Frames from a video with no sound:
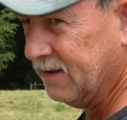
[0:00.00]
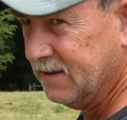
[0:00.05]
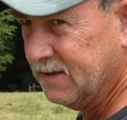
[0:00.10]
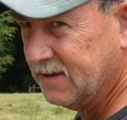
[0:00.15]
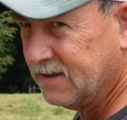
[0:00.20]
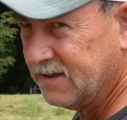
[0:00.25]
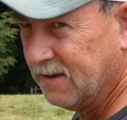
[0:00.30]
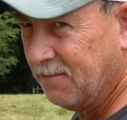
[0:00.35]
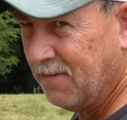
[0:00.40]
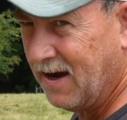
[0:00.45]

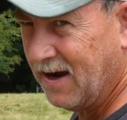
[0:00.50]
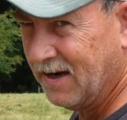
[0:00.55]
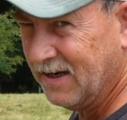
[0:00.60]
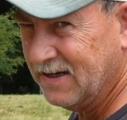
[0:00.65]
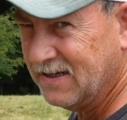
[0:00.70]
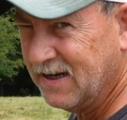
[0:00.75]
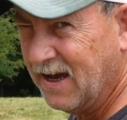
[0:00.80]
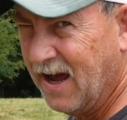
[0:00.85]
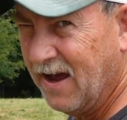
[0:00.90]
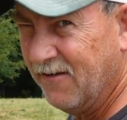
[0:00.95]

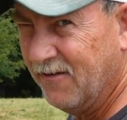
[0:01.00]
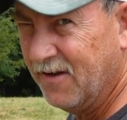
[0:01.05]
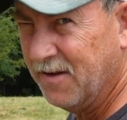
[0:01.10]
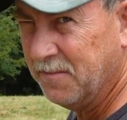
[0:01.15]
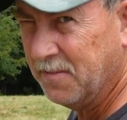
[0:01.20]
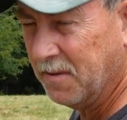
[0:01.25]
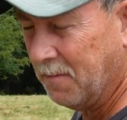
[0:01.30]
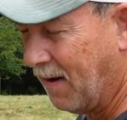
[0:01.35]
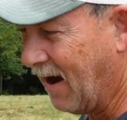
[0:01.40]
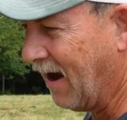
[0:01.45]
somebody's gave
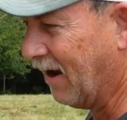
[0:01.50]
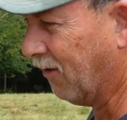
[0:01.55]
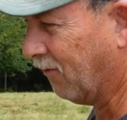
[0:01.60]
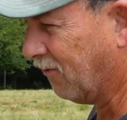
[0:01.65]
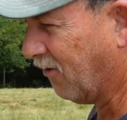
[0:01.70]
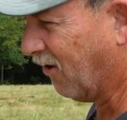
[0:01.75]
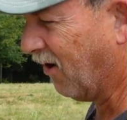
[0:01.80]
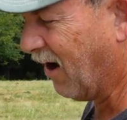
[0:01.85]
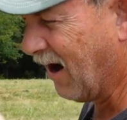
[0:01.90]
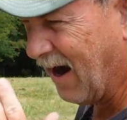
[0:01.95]
them the battle
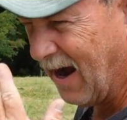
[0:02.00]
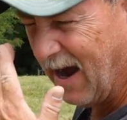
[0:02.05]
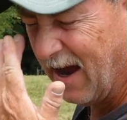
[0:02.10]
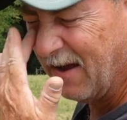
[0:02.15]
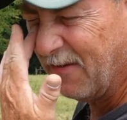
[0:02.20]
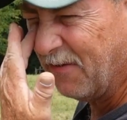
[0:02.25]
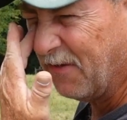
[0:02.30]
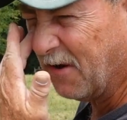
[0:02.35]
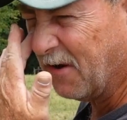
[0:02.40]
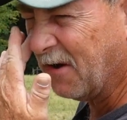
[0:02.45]

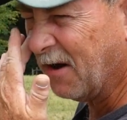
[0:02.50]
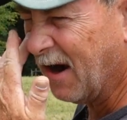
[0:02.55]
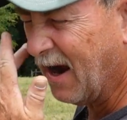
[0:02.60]
cry. They're